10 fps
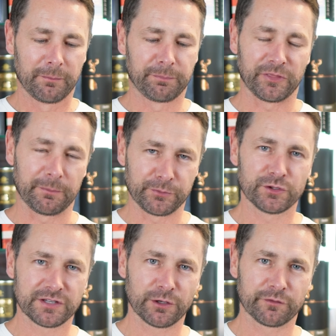But the
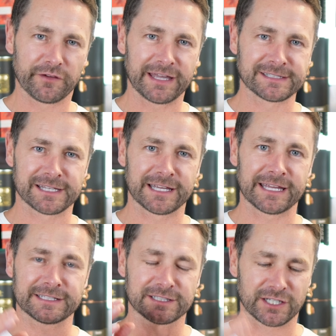beauty of it is that
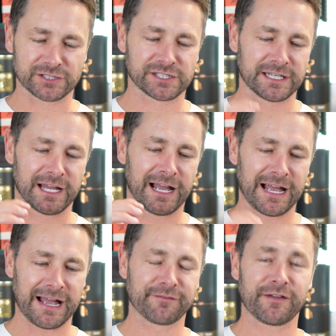it doesn't
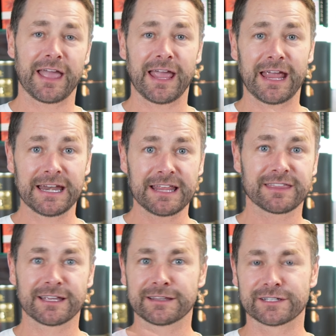have
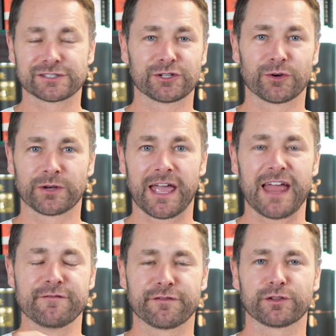anything that's going to
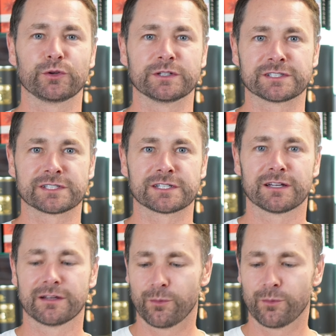influence